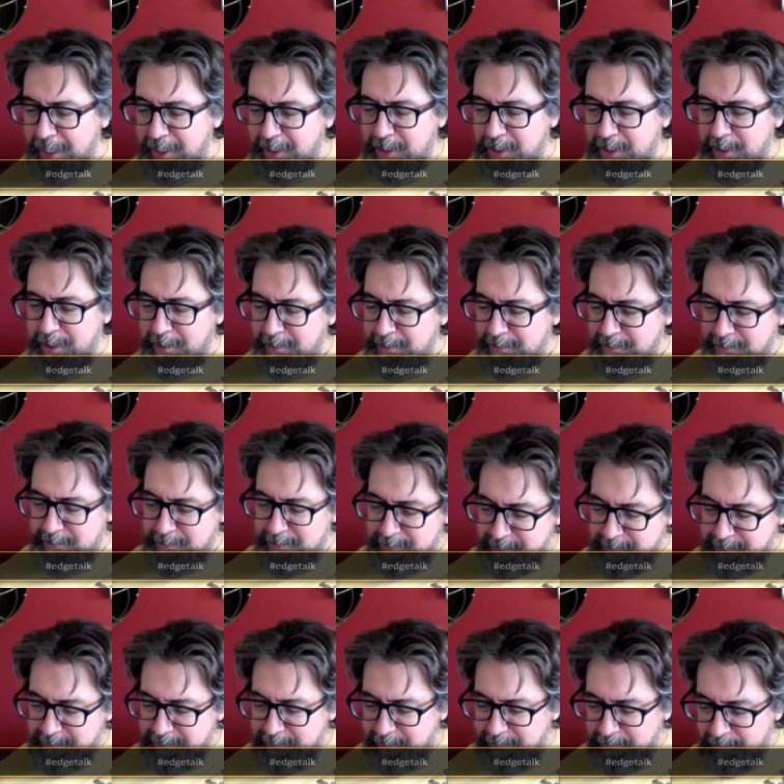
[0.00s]
And
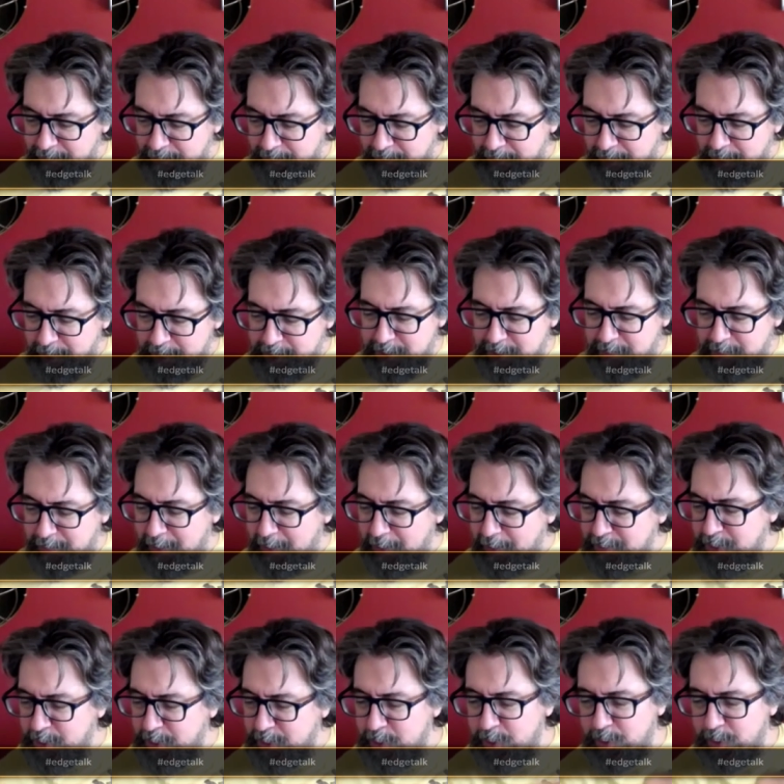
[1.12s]

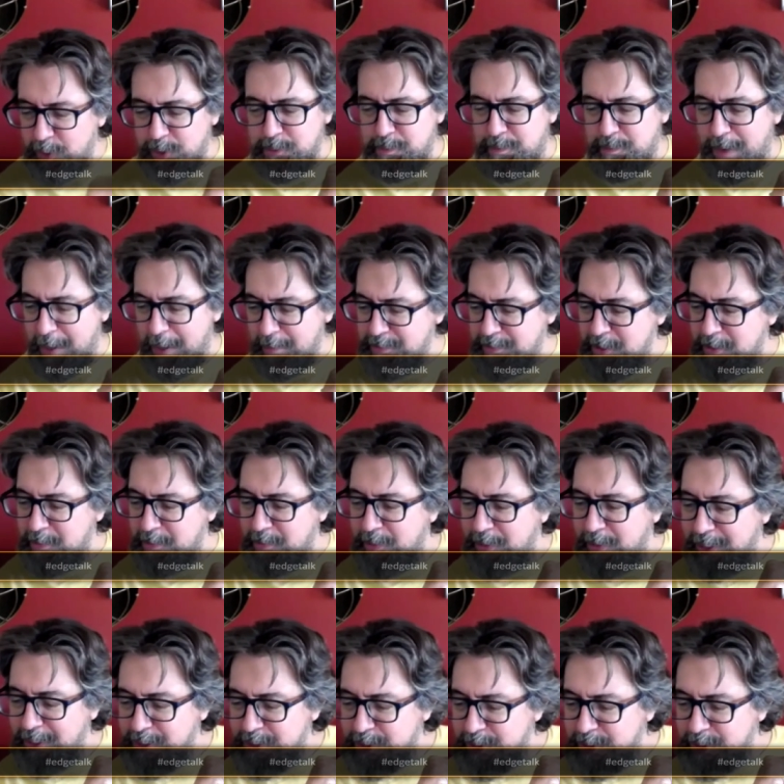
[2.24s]
sometimes Google pops up when